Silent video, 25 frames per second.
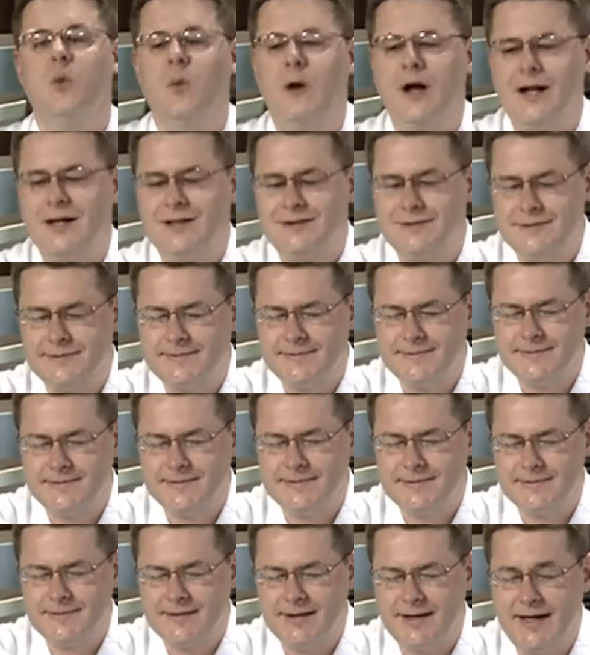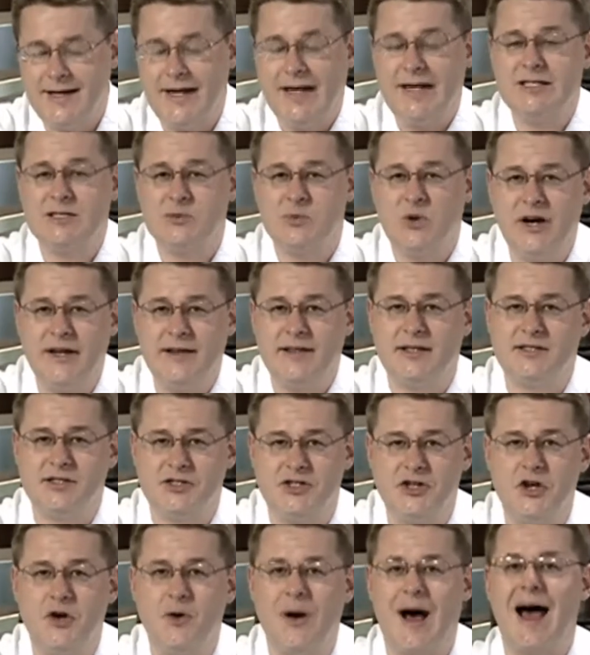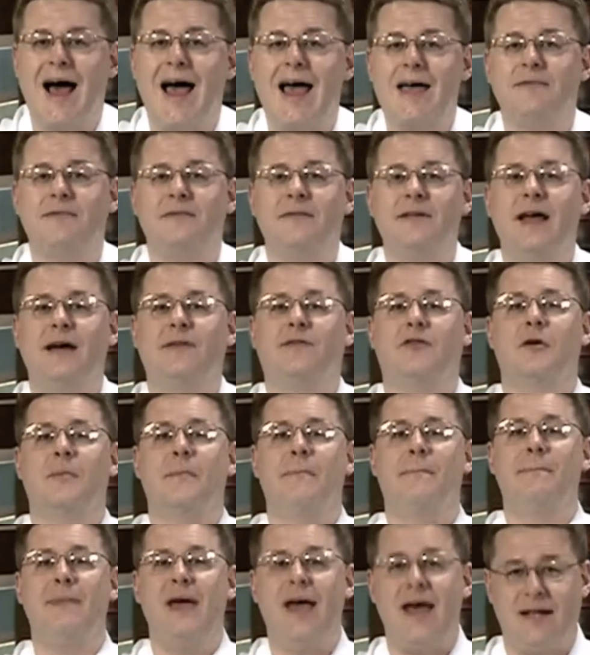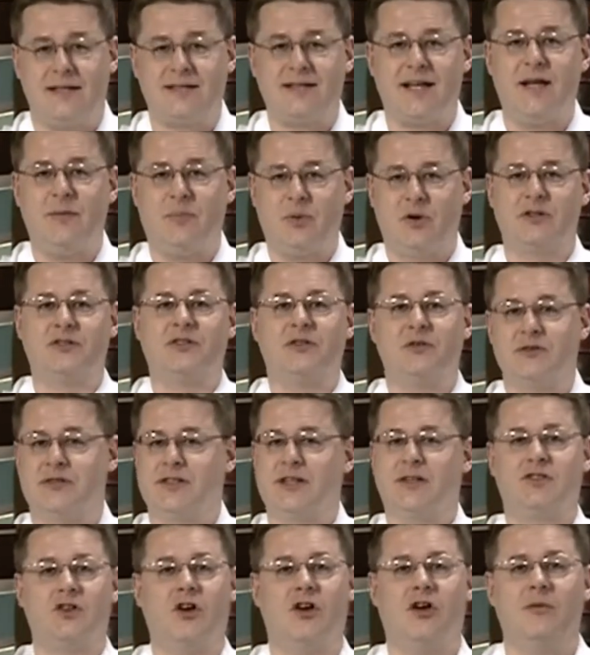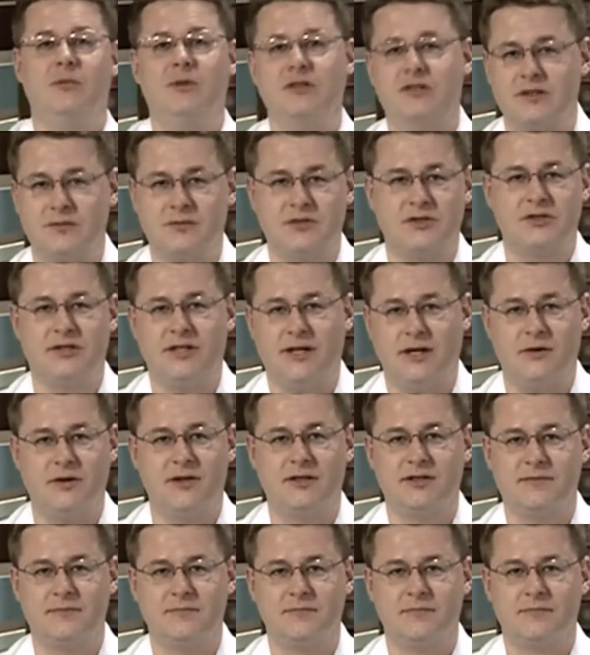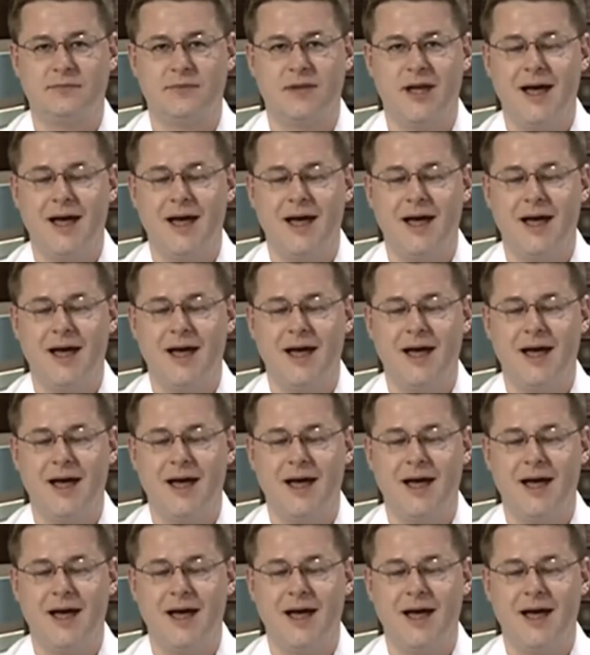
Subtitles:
Well, I hate to break this to you. I've never met a person who says all Muslims are terrorists.